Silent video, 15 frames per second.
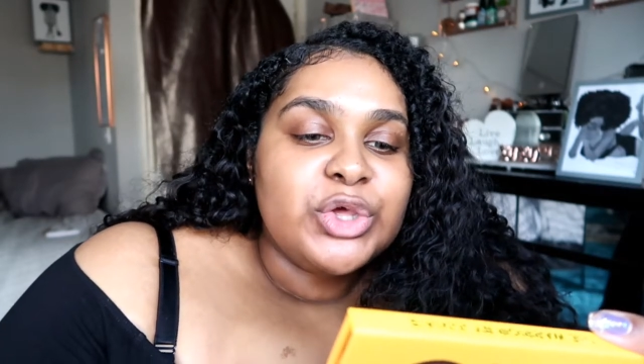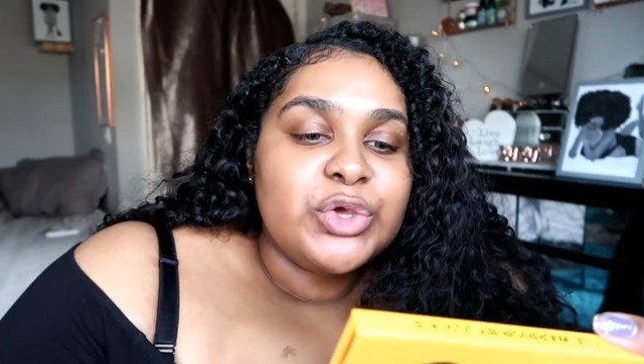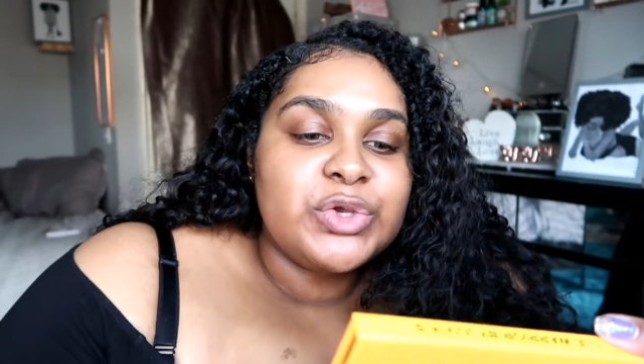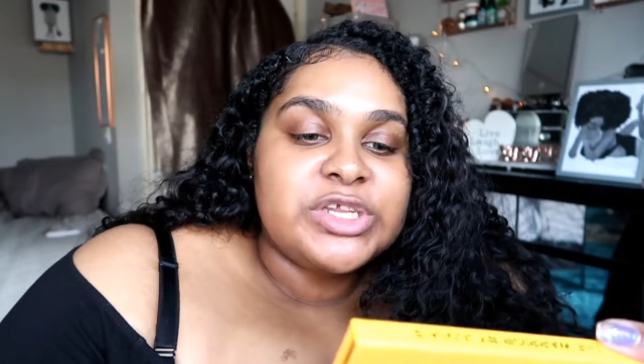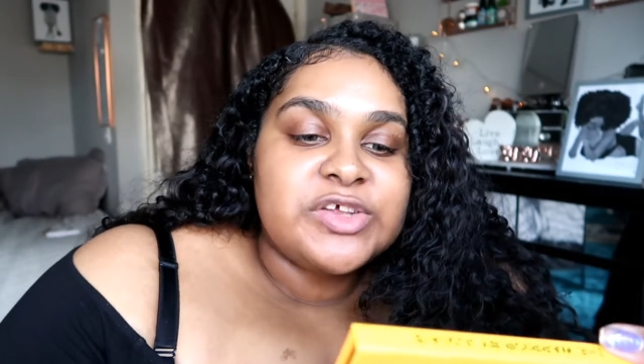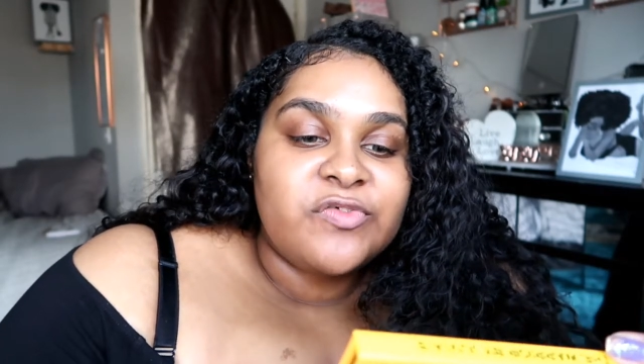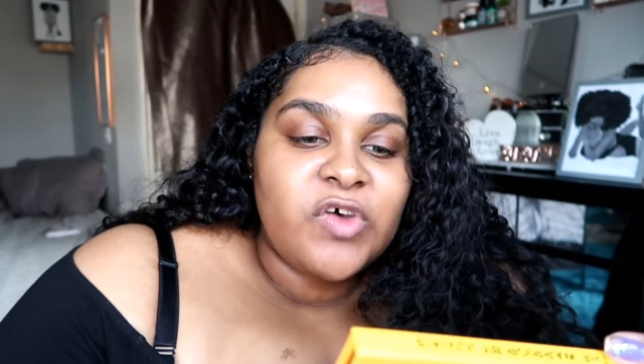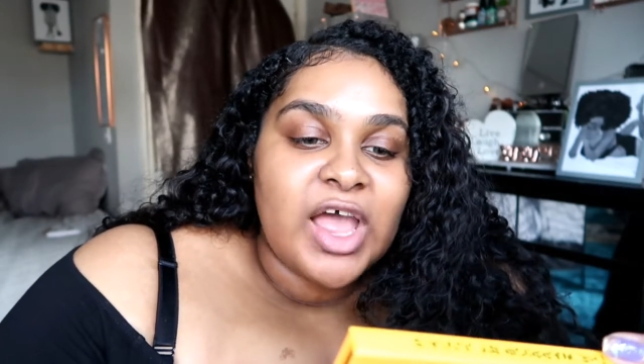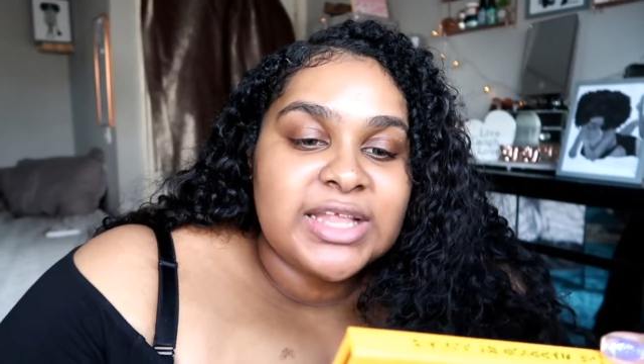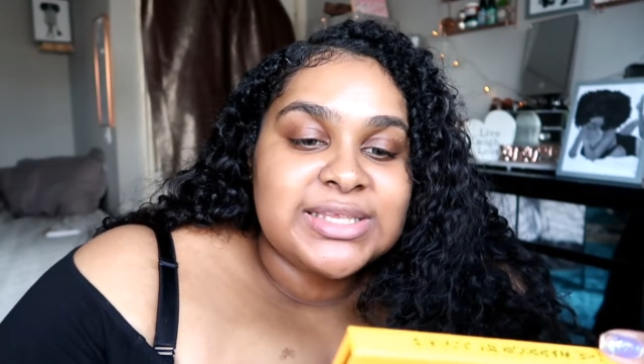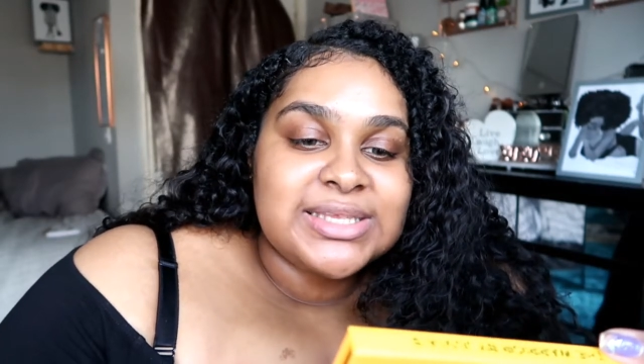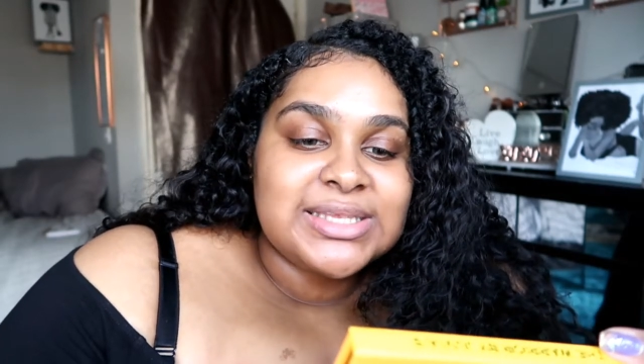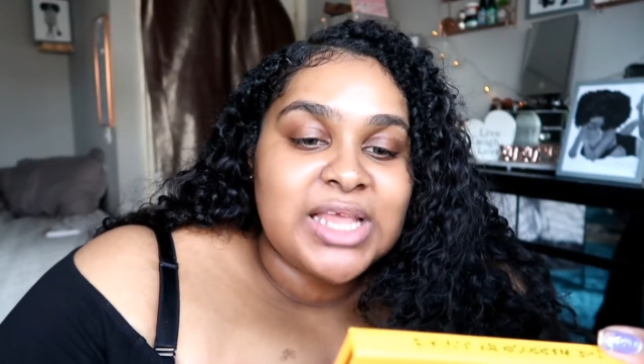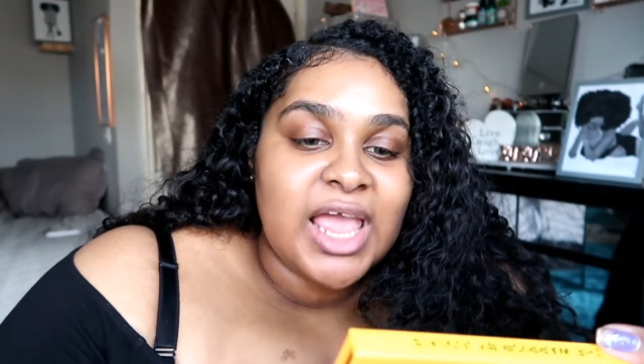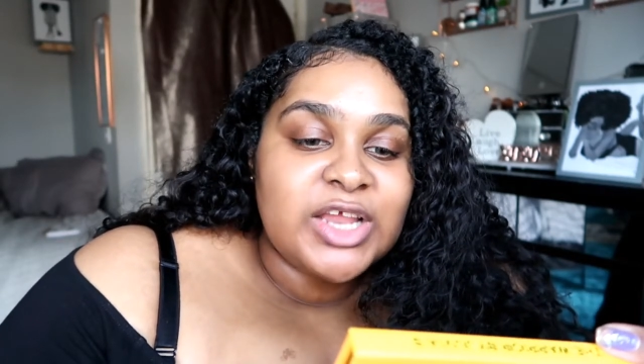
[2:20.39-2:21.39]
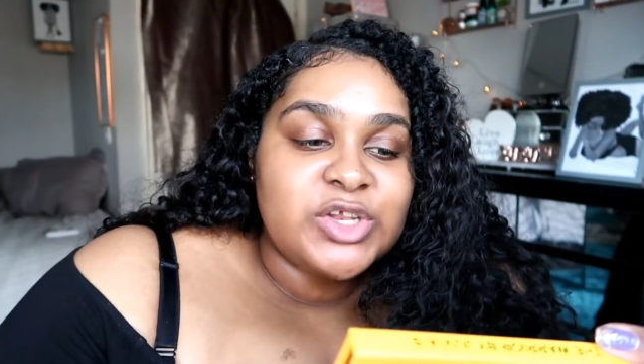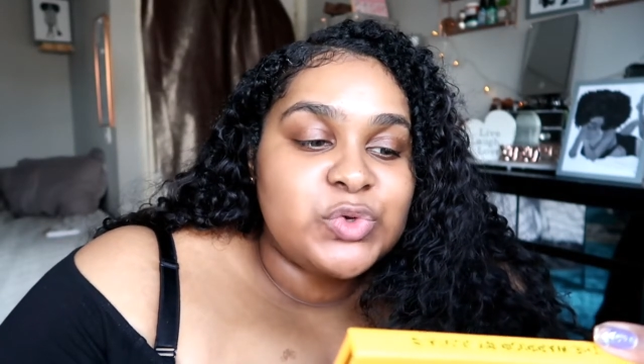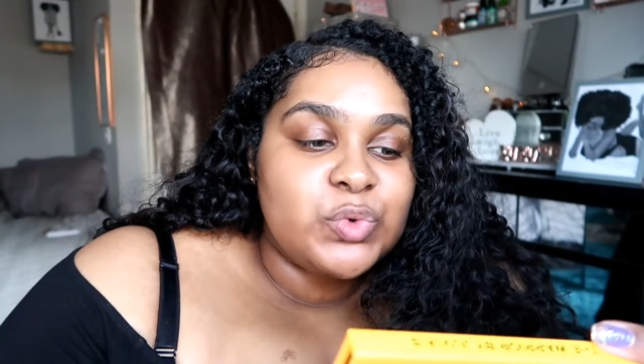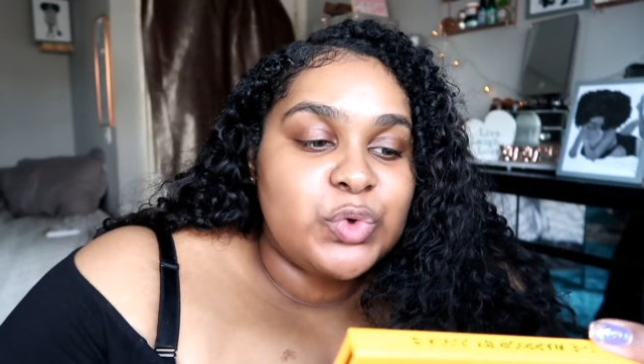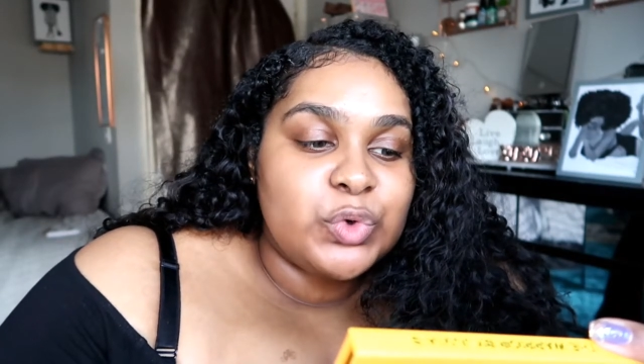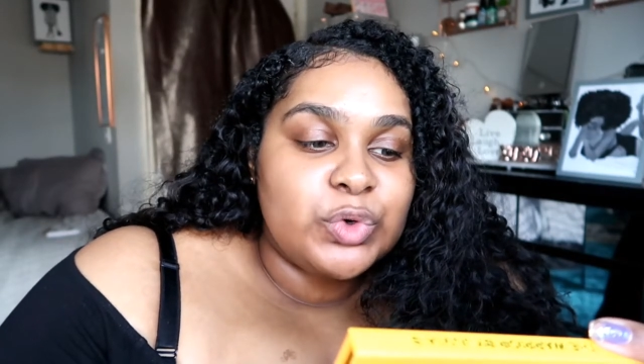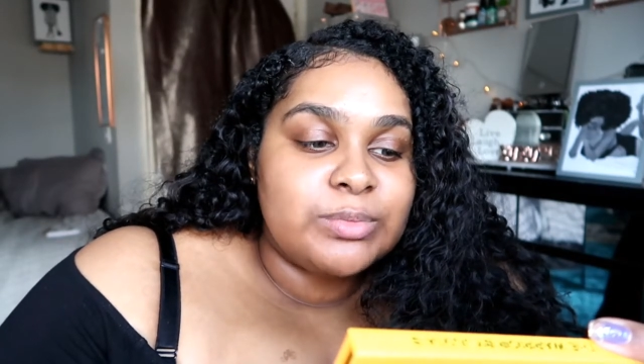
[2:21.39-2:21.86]
who defied
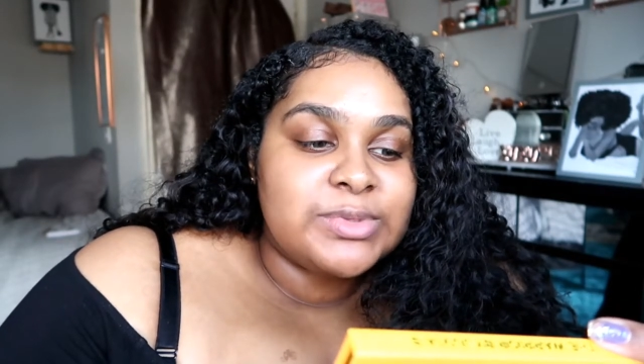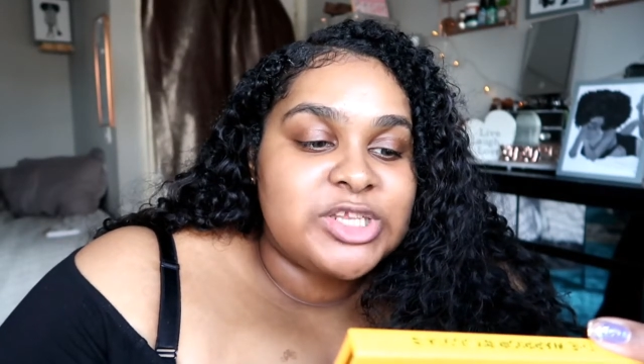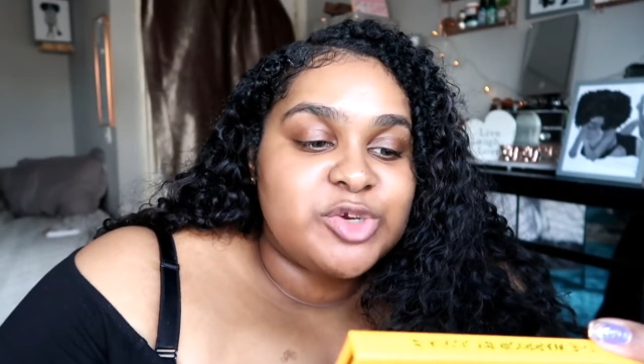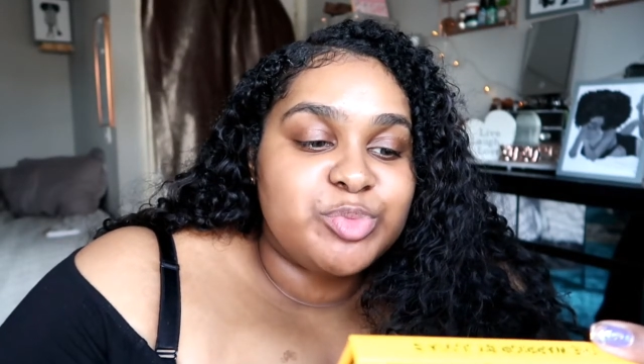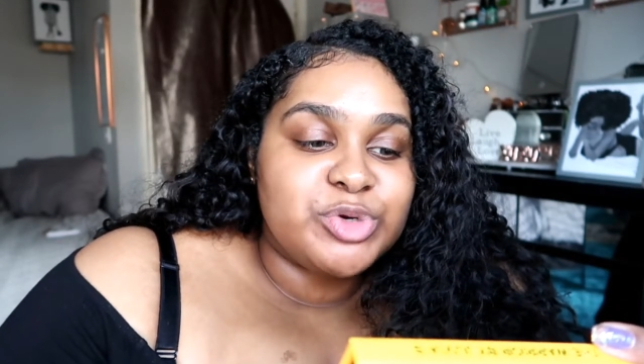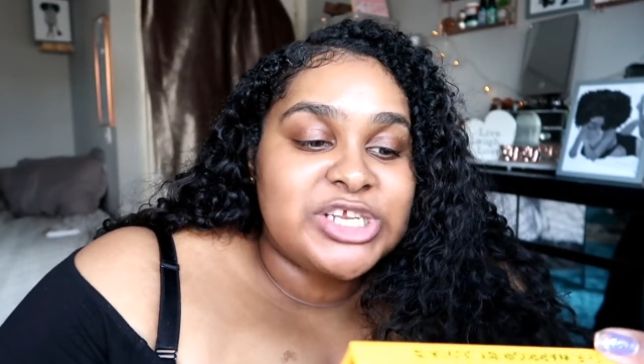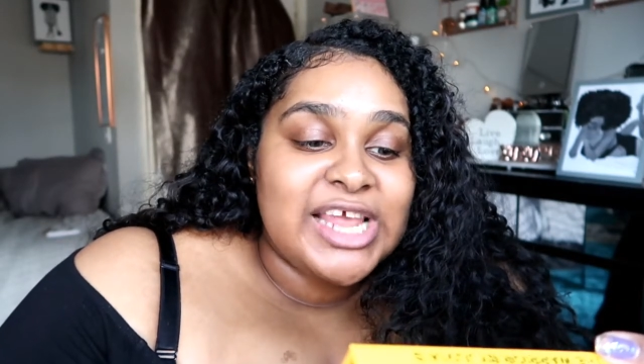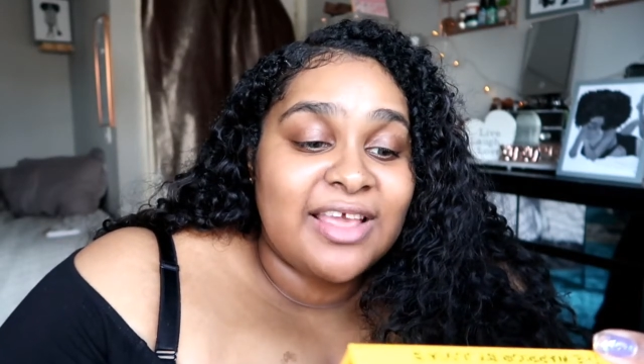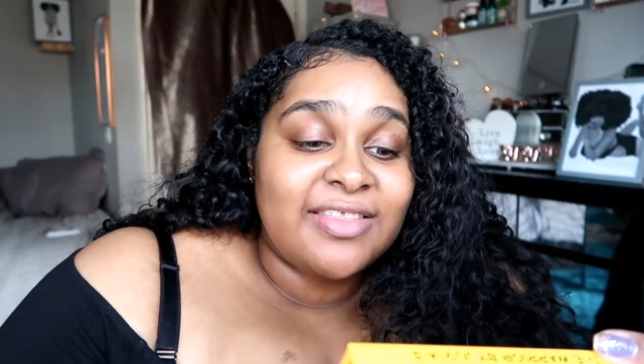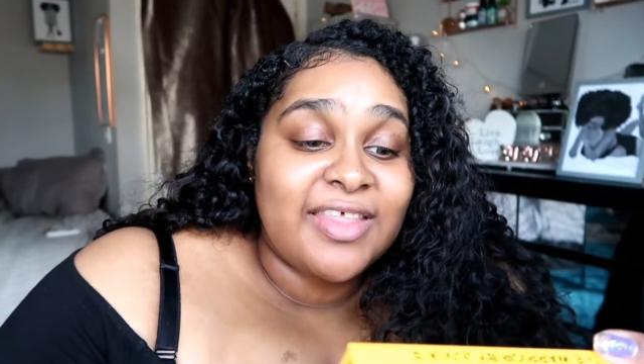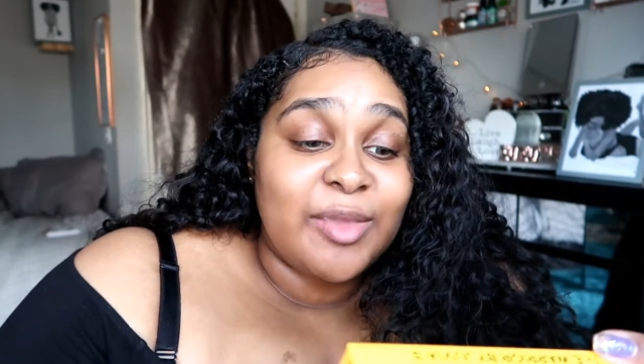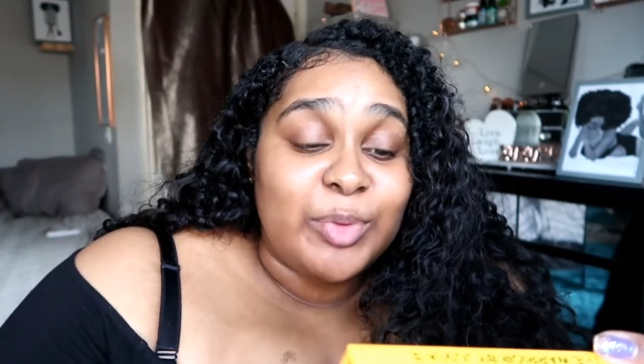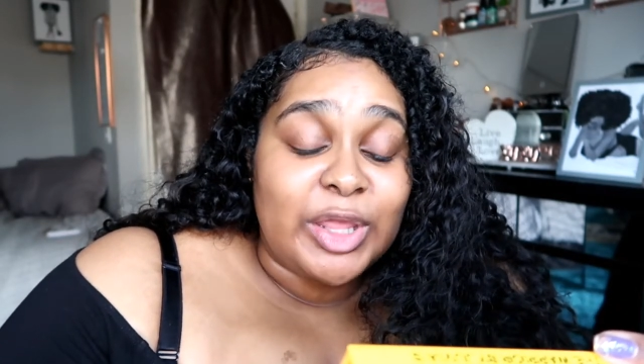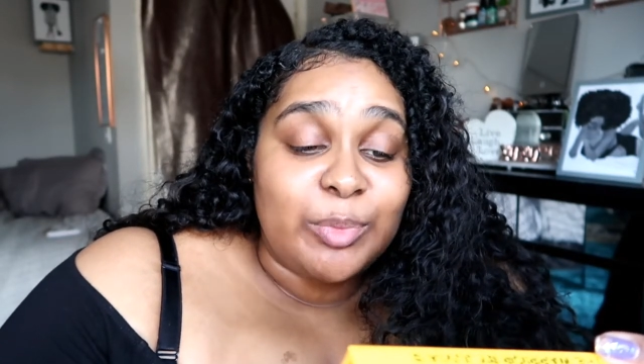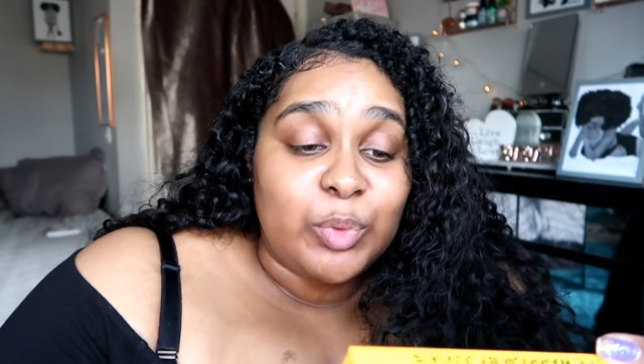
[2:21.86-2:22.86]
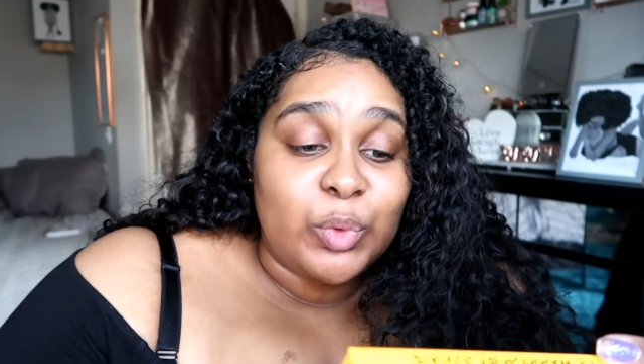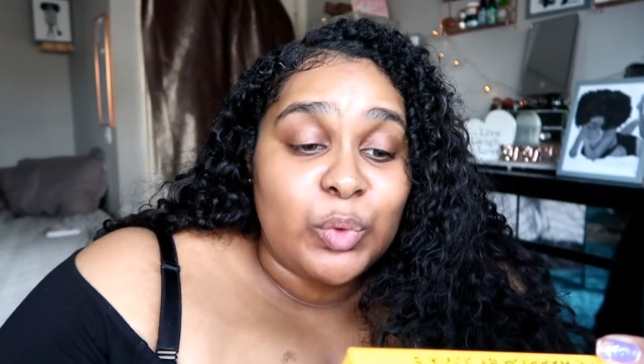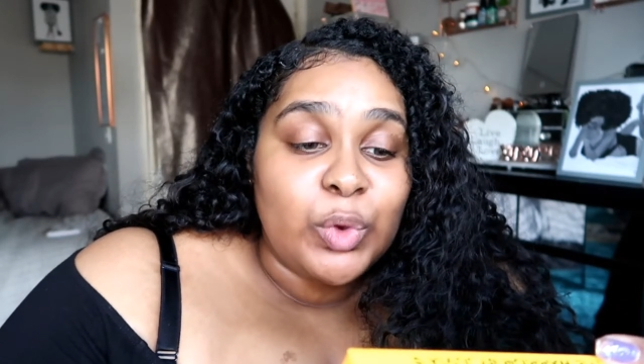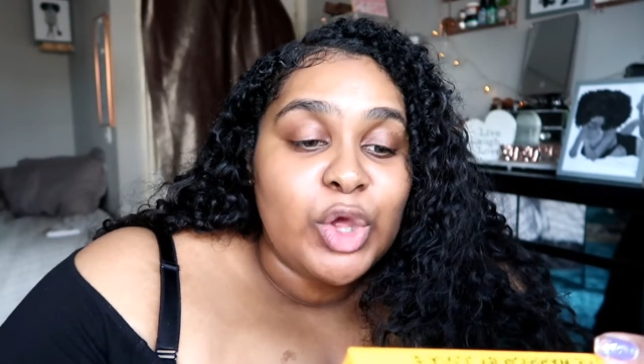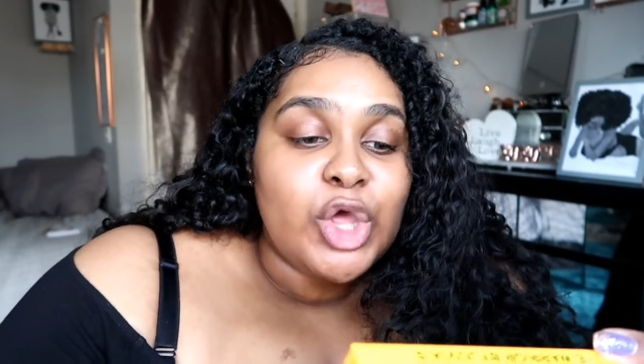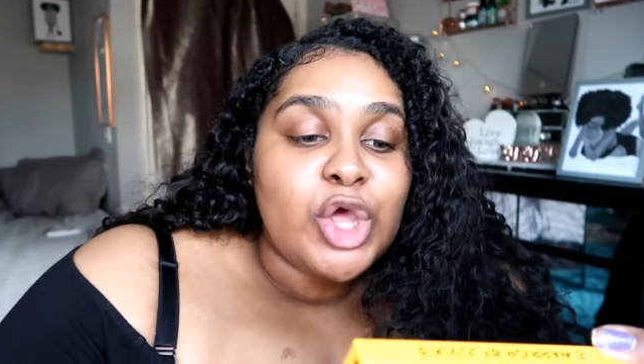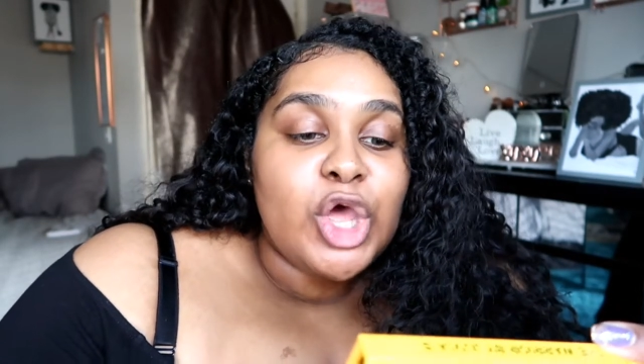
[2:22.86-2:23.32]
societal norms to protect their people,